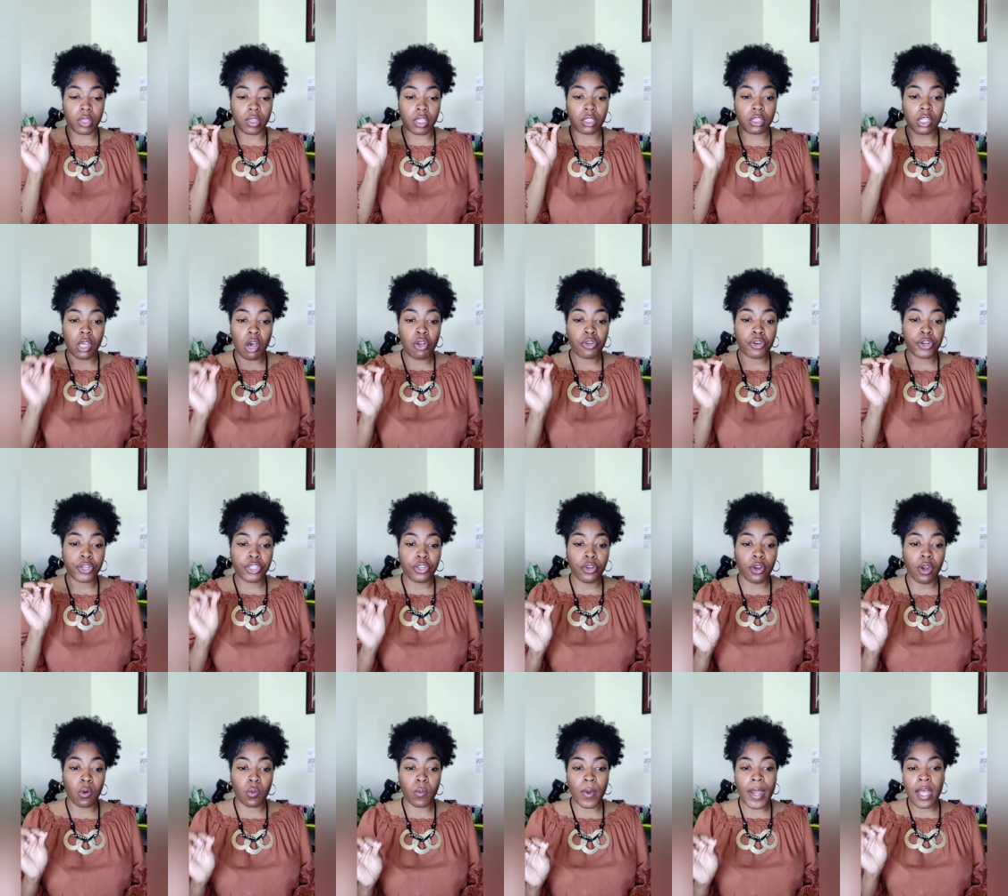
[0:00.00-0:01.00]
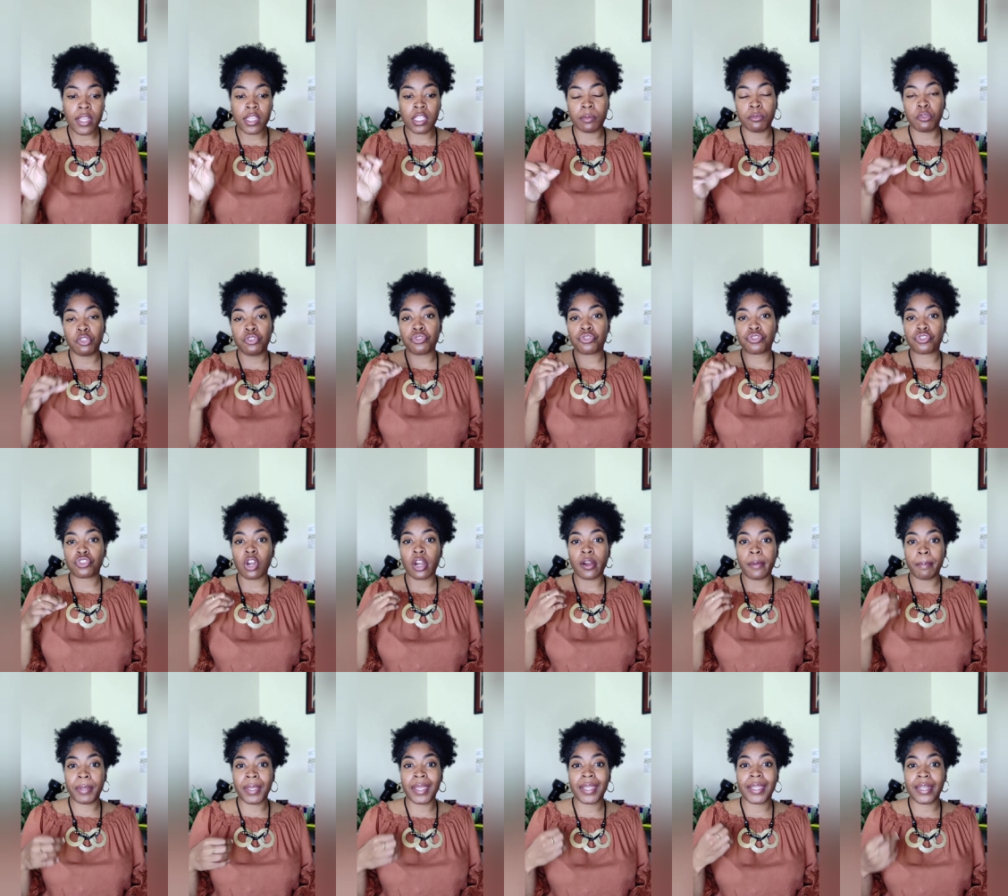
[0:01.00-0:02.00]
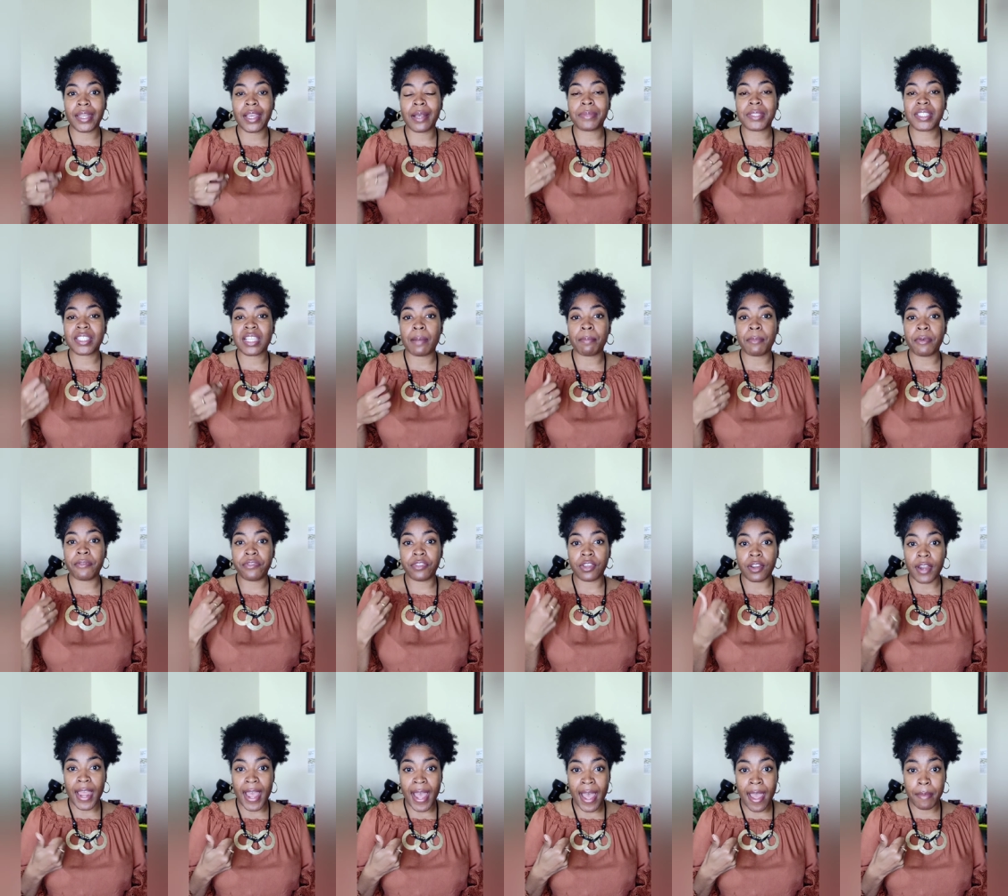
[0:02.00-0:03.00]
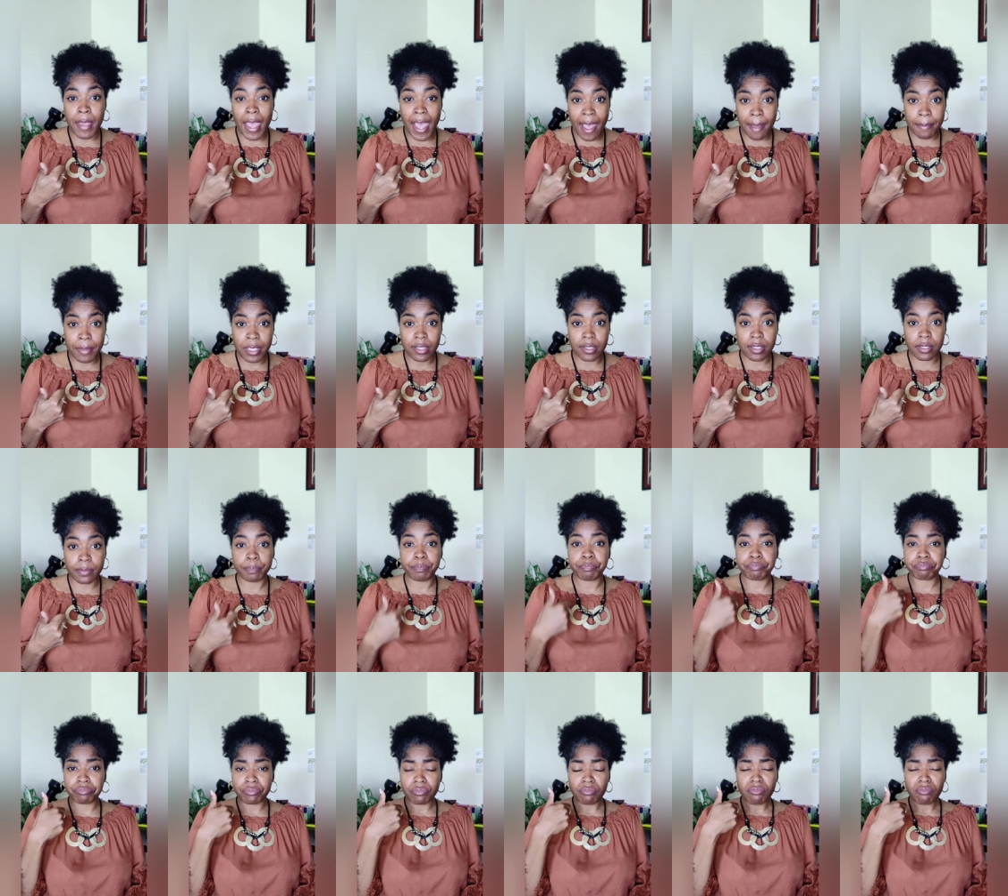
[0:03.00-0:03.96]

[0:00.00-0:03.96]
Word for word: The longer you're around them, you start picking up some of their habits.